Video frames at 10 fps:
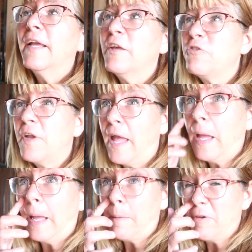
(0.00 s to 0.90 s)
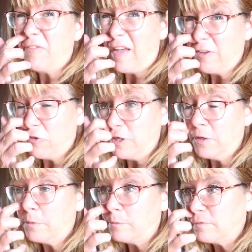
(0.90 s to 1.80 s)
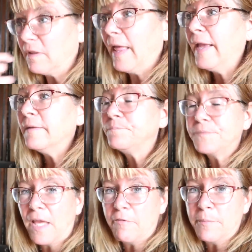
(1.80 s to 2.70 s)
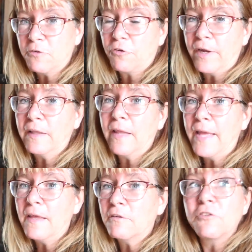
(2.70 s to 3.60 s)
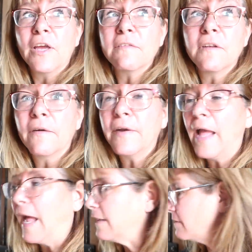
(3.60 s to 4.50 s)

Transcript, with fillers: Yesterday, Gabby fed Chino. It was late. Gave him his grain late. Chance had already had